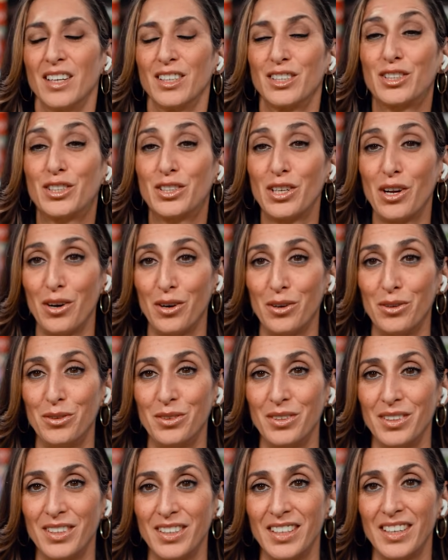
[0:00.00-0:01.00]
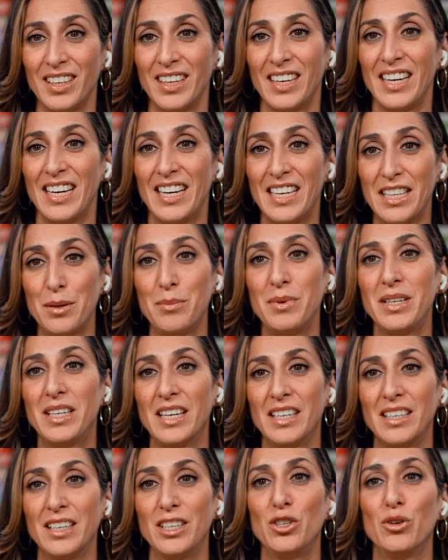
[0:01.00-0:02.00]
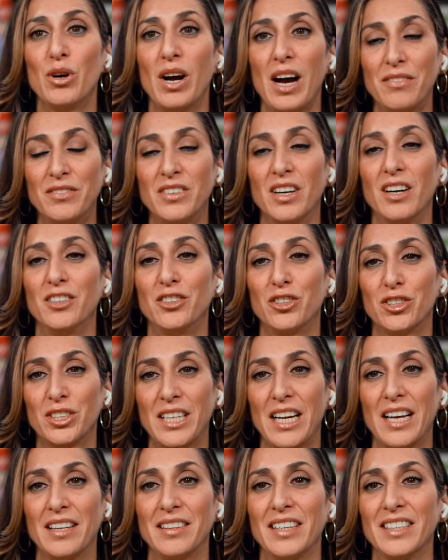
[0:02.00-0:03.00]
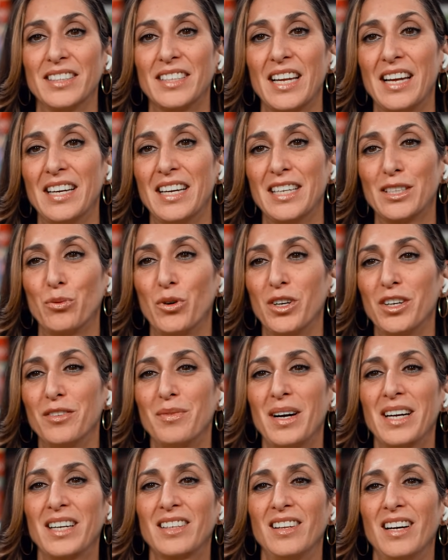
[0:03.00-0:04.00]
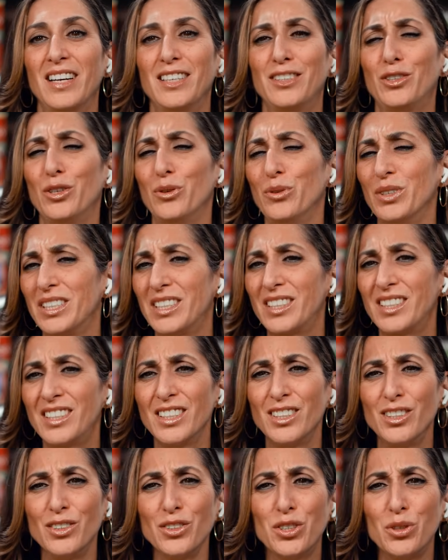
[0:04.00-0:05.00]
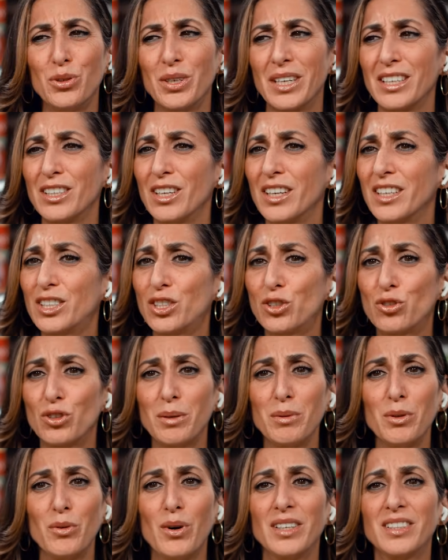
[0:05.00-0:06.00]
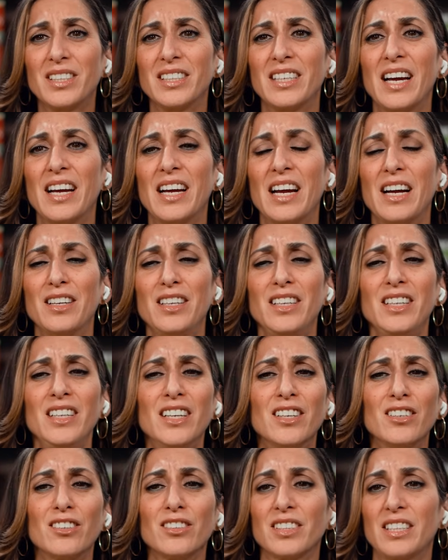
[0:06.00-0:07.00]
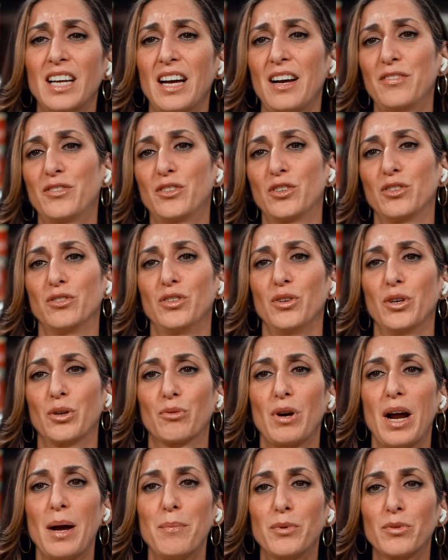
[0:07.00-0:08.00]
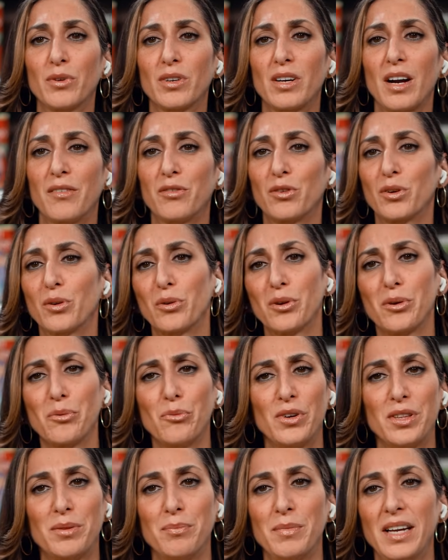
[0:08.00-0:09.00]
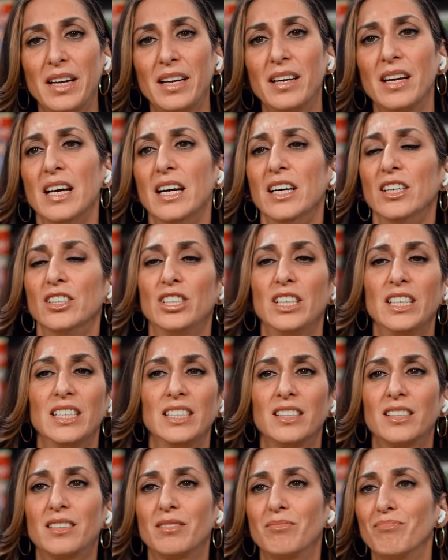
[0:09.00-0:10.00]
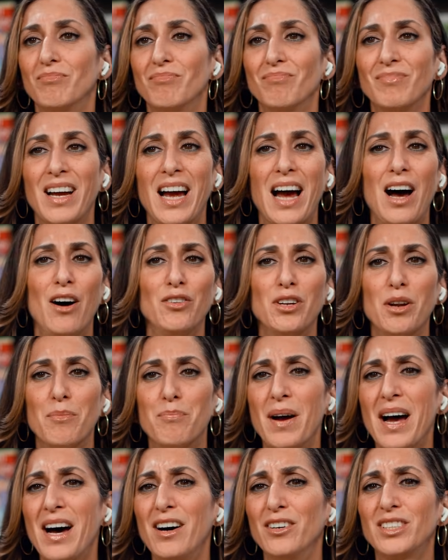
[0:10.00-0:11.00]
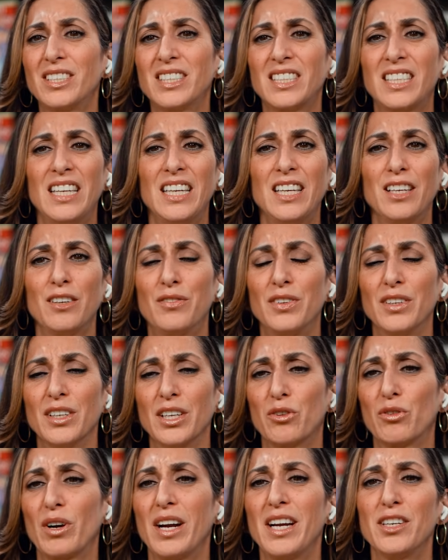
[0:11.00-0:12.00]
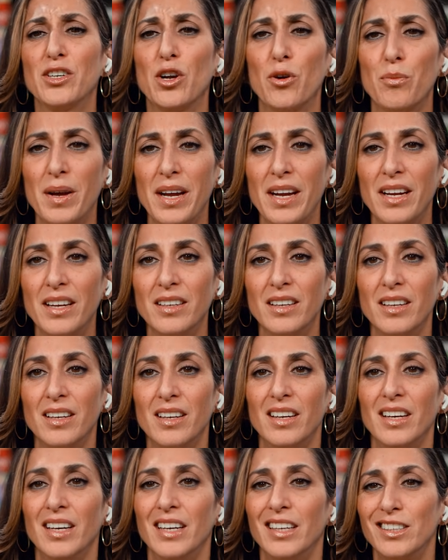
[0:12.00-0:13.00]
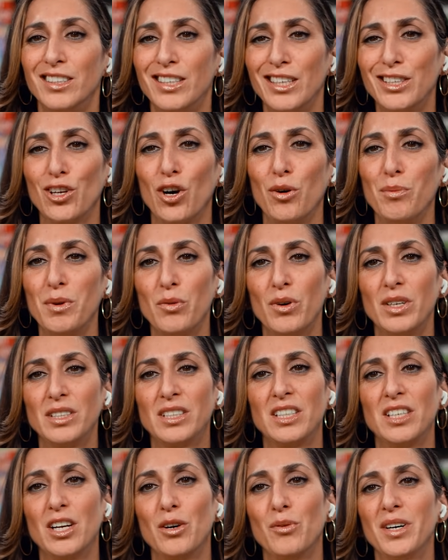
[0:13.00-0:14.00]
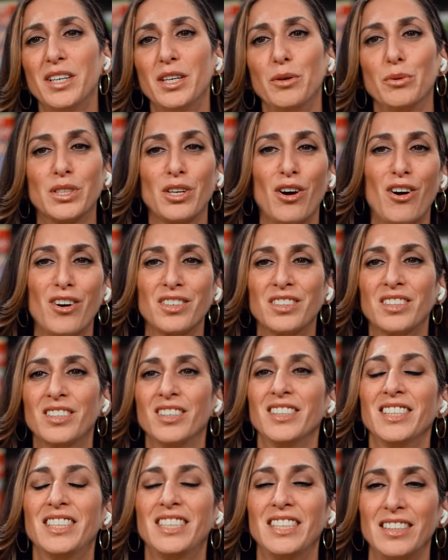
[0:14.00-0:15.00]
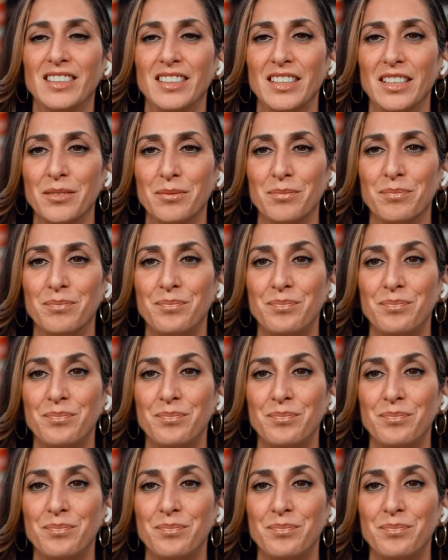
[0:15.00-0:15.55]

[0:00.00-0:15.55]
So in the beginning, you have to understand this. And as one of my clients who is still doing extremely well today, years after doing rapid recovery with me, she is out and about skiing, feeling great, no pain. She told me once, you know what? It was hard until it's easy.